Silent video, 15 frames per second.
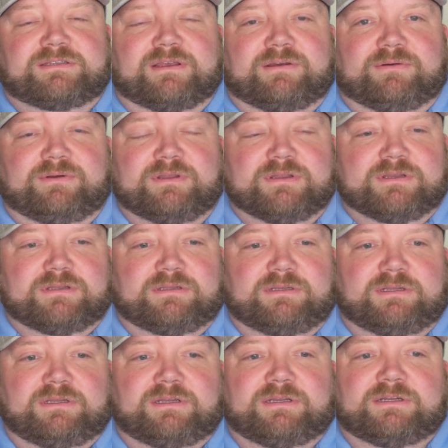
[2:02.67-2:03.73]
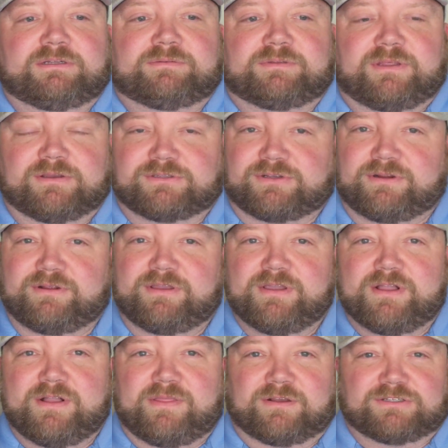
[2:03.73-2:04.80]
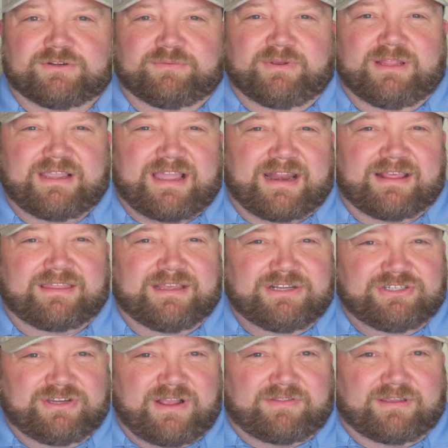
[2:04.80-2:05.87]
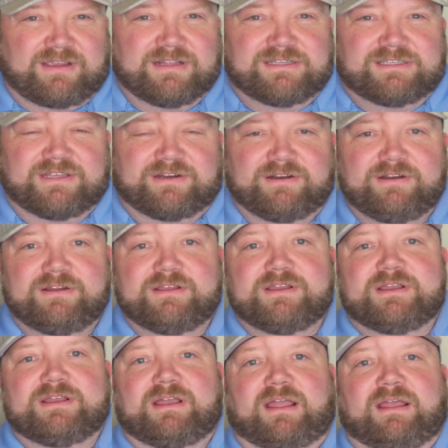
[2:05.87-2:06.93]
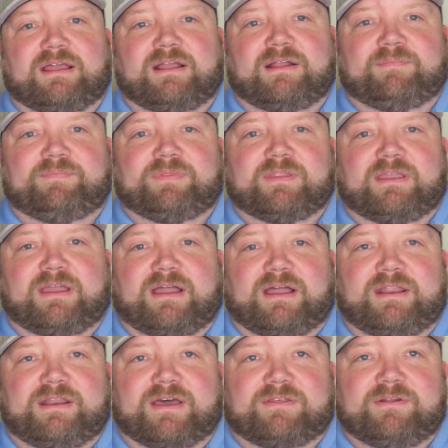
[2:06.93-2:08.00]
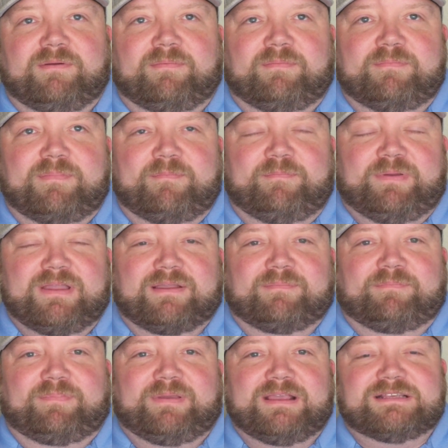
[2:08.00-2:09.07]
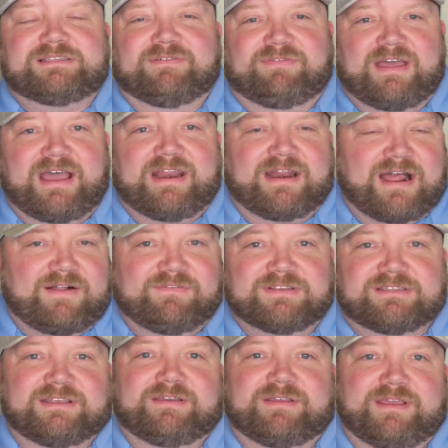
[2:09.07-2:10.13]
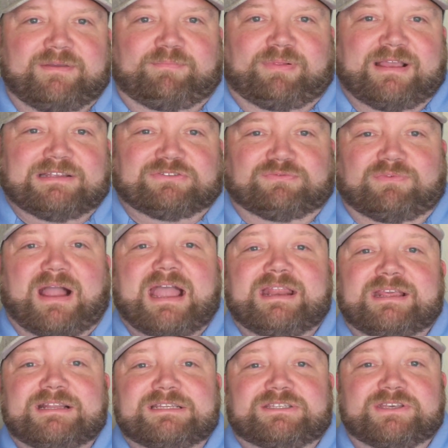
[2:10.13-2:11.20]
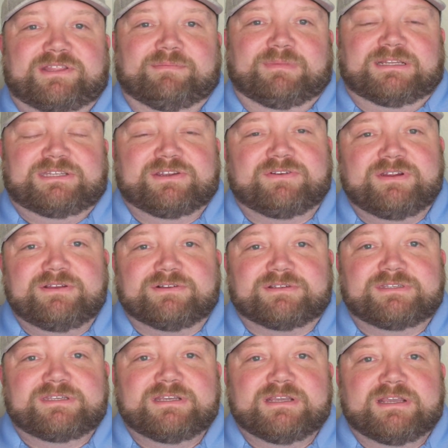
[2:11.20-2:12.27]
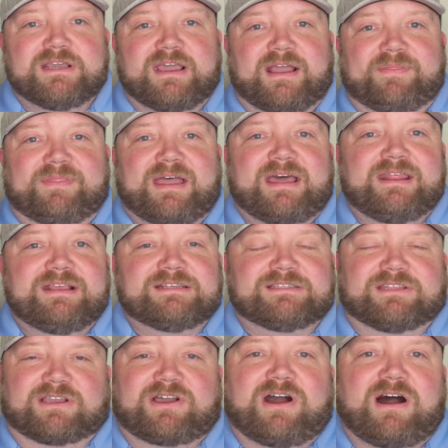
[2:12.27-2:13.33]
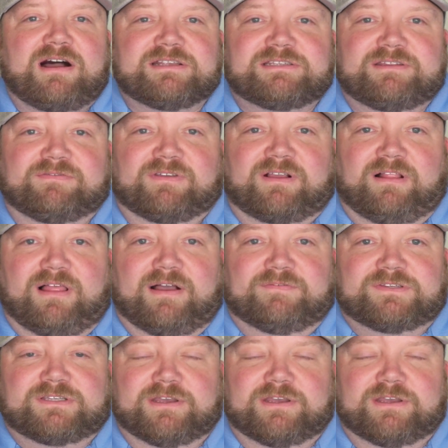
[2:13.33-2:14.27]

So those are really kind of things you have to consider. Another big piece of that, and obviously it plays right into the materials, and that is the cost of the glove.